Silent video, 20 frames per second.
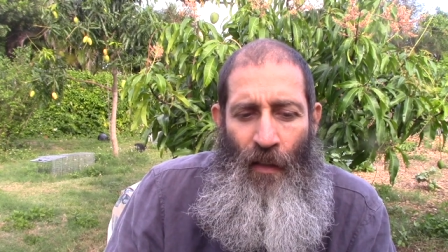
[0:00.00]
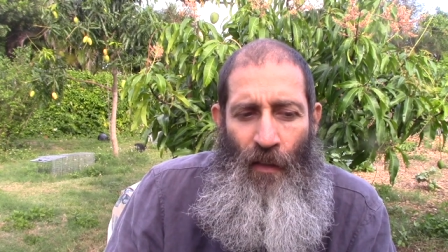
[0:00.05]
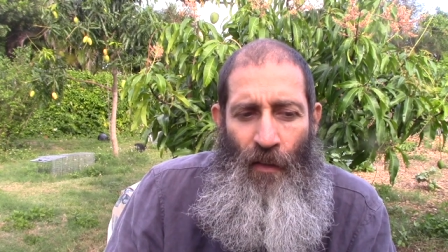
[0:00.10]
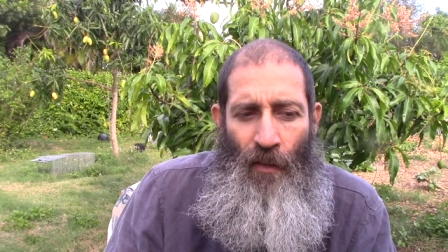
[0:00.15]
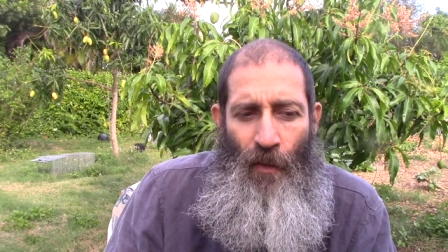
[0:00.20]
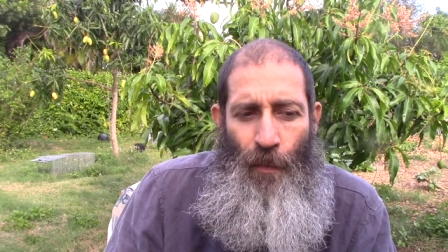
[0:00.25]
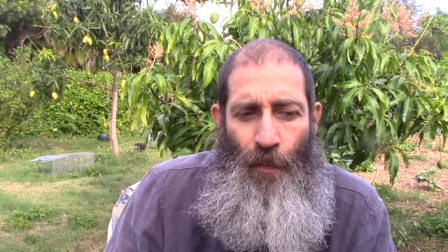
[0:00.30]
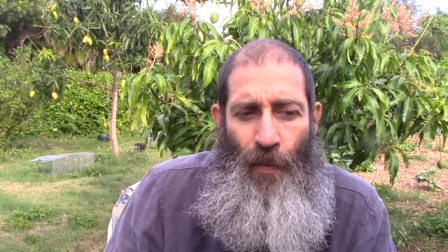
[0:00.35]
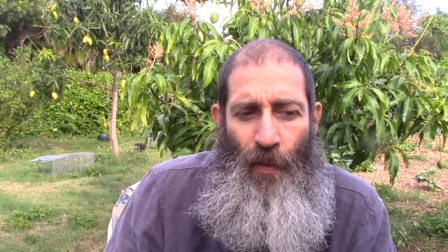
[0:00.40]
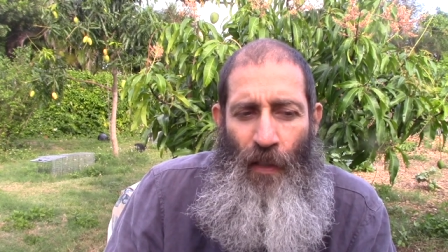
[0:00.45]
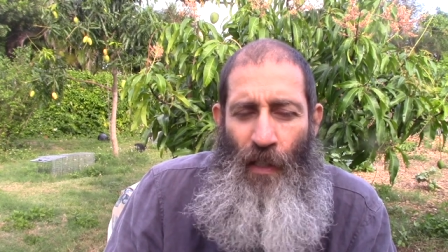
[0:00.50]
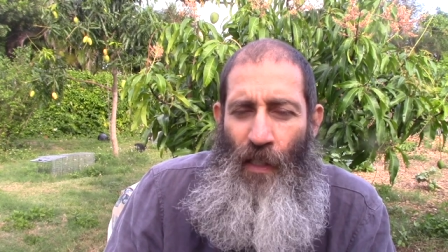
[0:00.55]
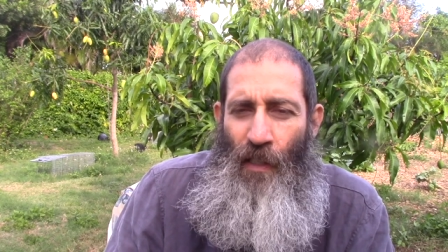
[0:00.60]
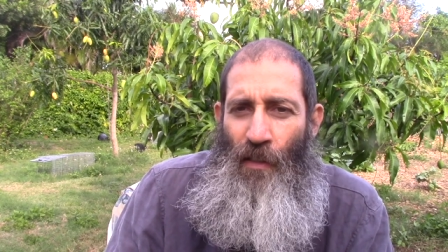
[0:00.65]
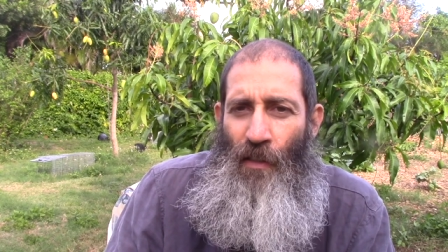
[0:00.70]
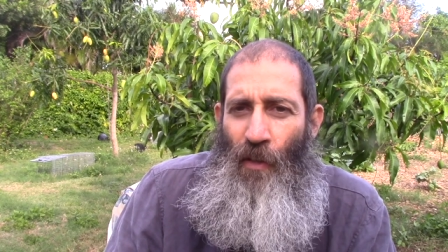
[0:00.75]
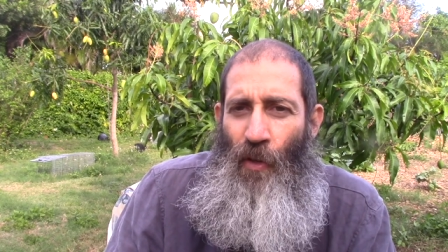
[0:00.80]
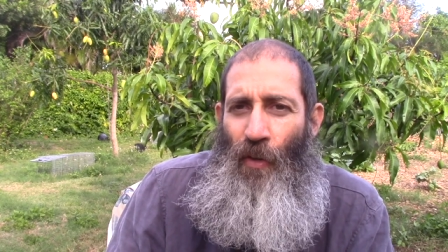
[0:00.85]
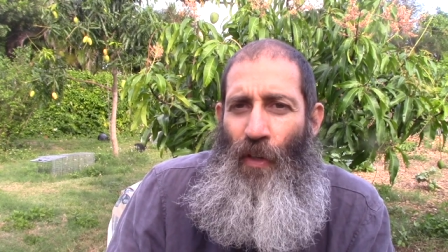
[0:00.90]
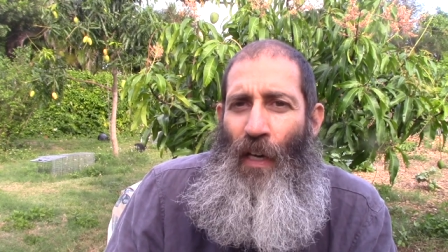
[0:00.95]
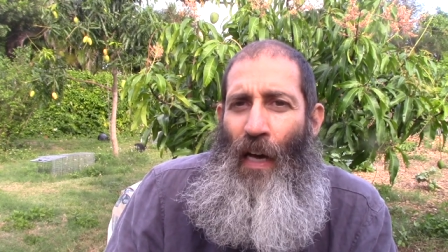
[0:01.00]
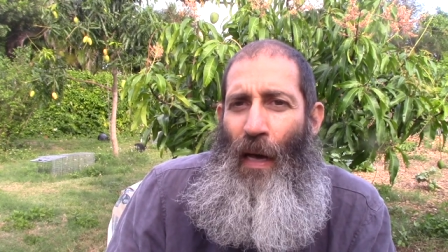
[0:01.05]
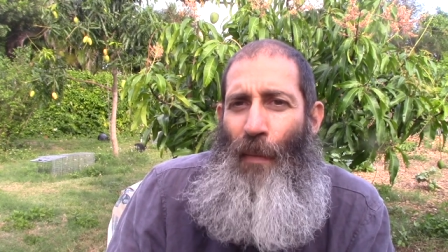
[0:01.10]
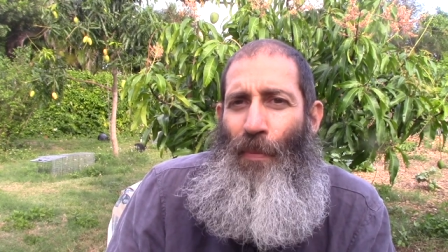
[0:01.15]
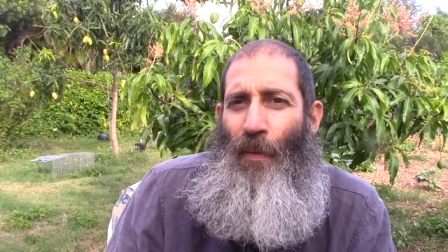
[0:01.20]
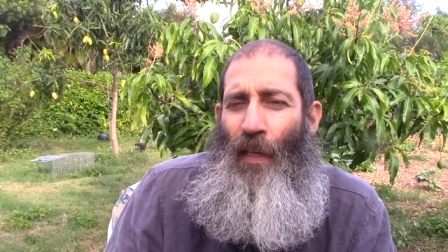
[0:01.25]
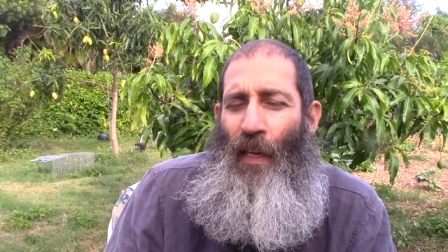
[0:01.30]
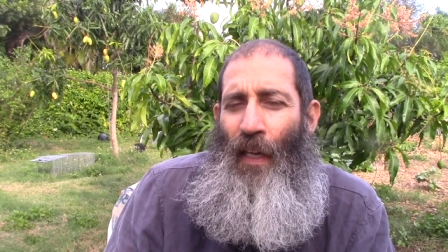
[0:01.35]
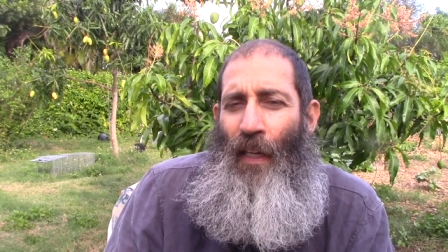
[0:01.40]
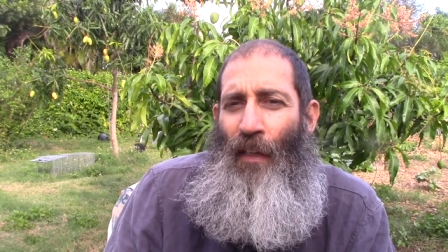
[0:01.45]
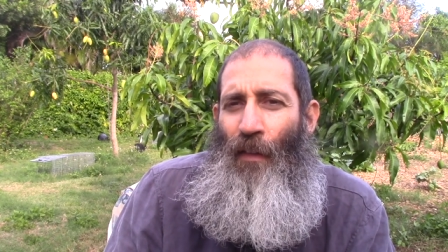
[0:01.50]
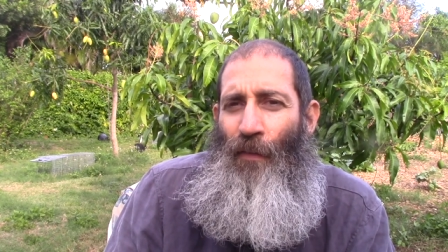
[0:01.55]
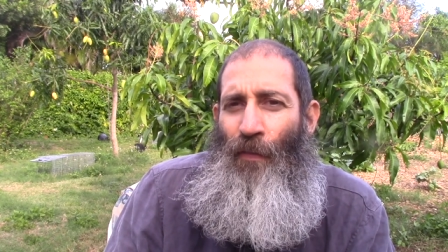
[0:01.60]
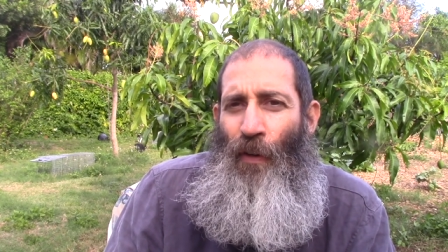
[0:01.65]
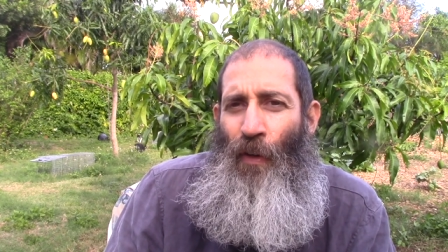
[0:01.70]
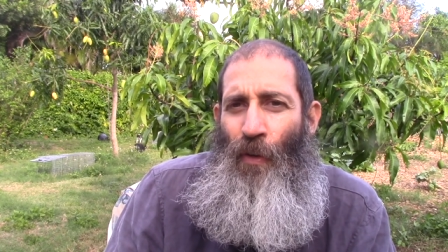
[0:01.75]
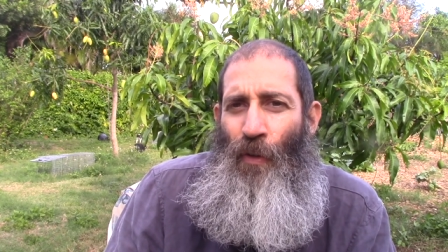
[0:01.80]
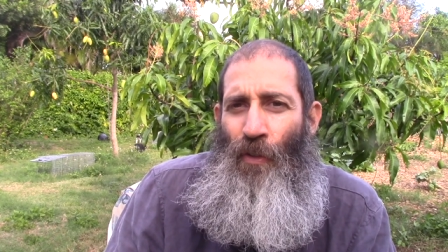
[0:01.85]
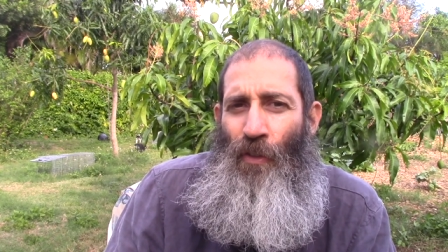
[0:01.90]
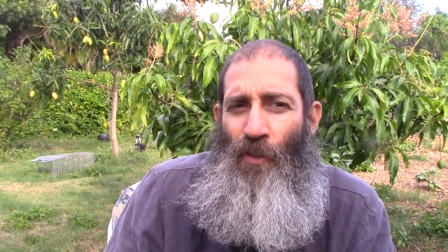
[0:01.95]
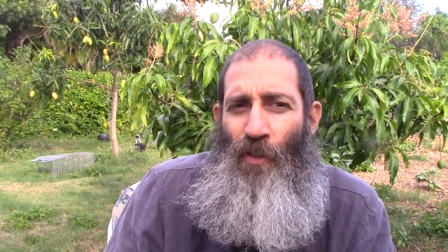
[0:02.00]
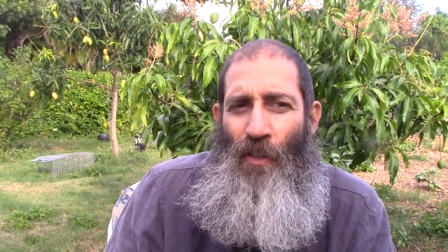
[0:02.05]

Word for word: So please don't complicate it, folks.